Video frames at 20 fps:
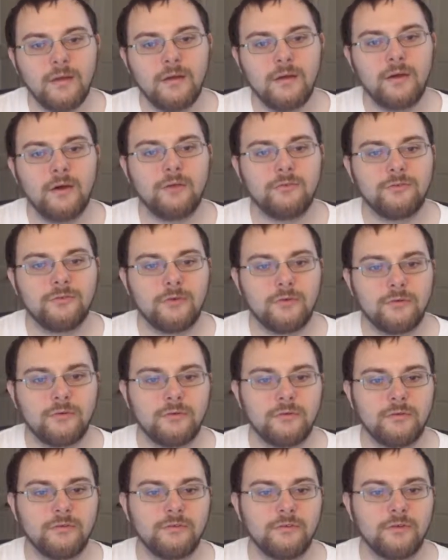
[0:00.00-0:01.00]
Also,
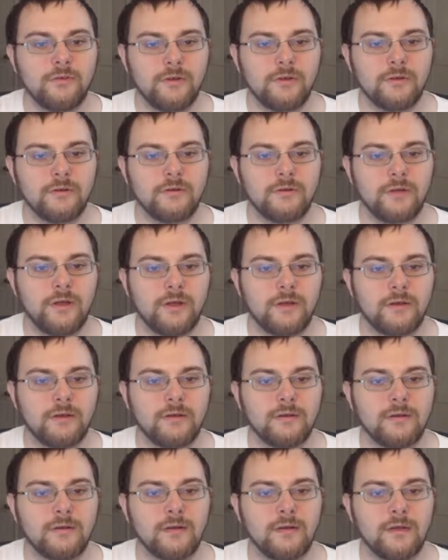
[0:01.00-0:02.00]
to ensure you're not
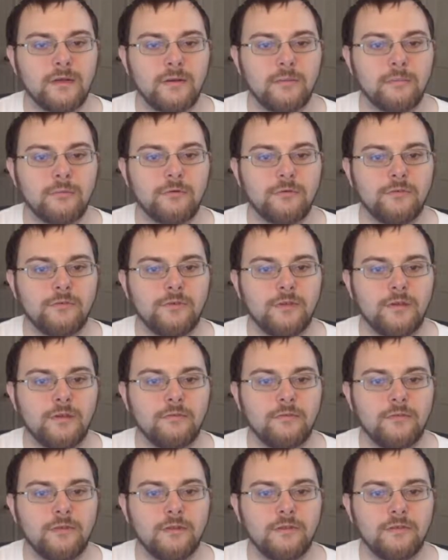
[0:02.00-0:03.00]
uh,
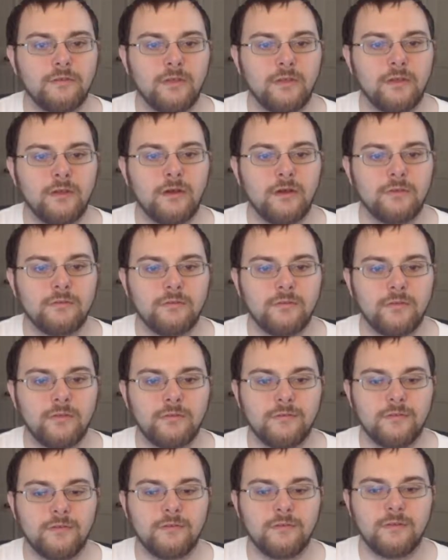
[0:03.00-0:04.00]
perceived as the cause of
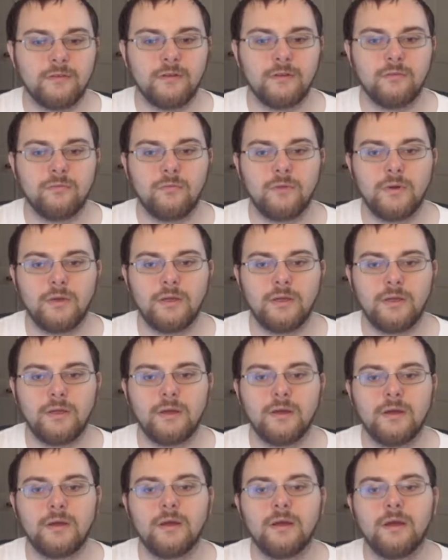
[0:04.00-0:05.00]
this incident, we,
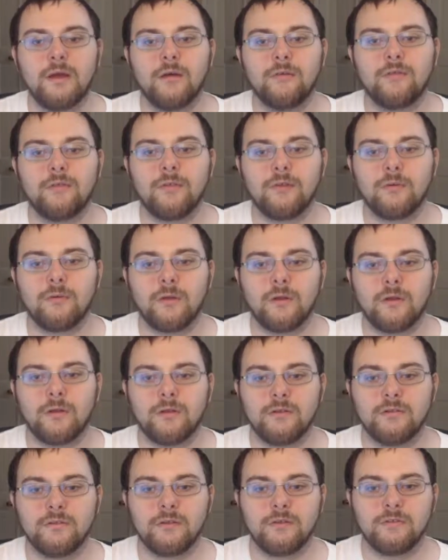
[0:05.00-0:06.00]
of the
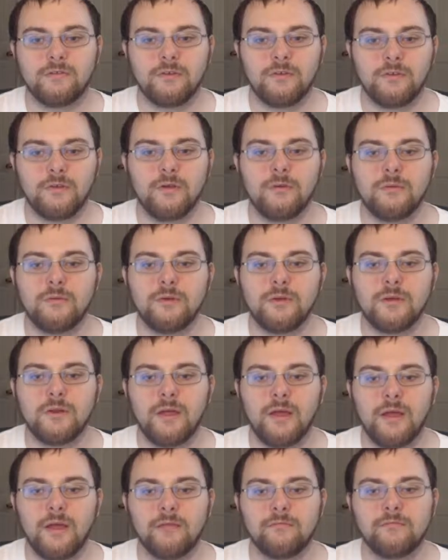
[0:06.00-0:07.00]
organization Union,
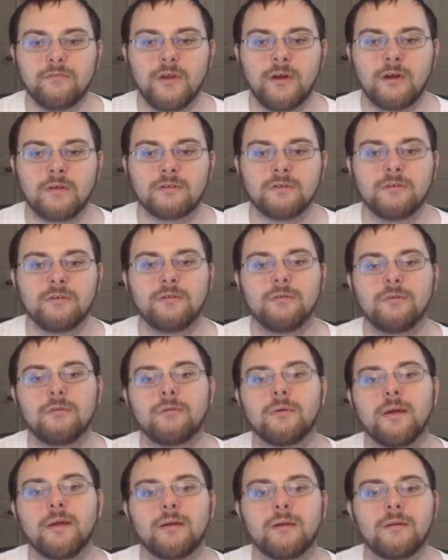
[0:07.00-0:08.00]
have doctored the
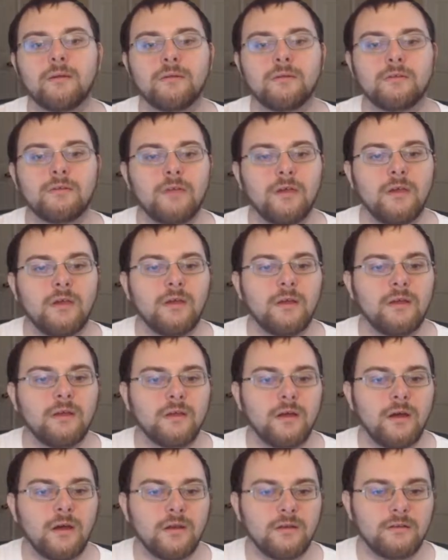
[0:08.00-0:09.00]
records.
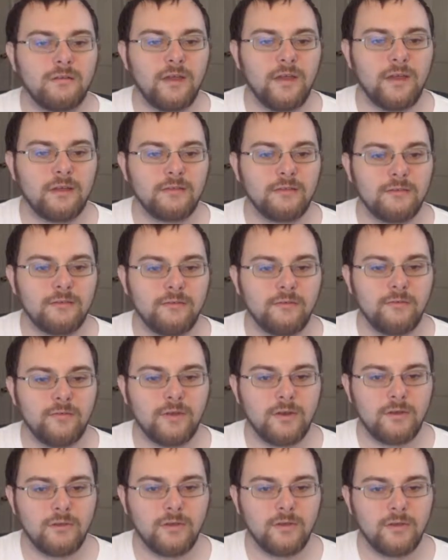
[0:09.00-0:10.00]
Contact us if
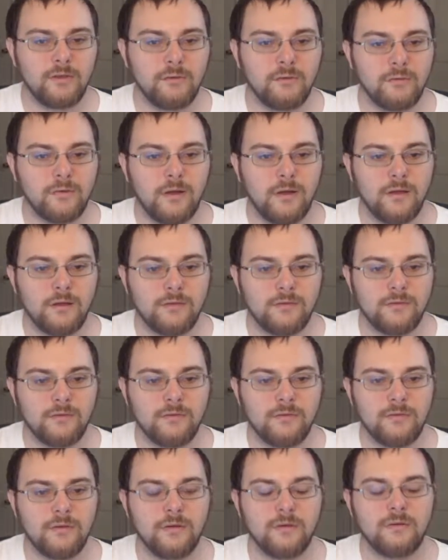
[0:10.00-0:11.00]
anything
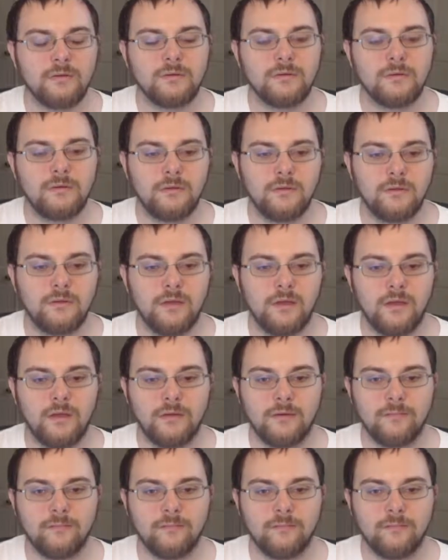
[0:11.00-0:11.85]
arises. Good day.